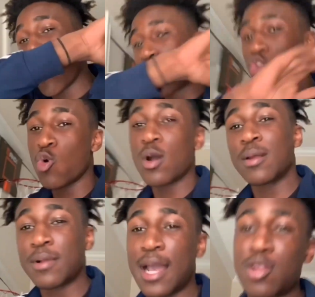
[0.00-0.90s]
You already know what
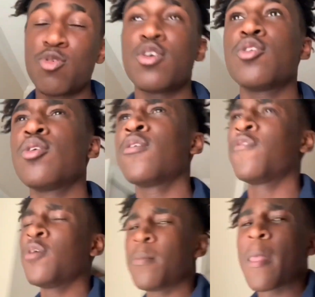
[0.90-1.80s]
I'm got going on, you
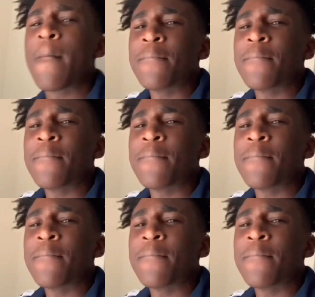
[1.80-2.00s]
feel me?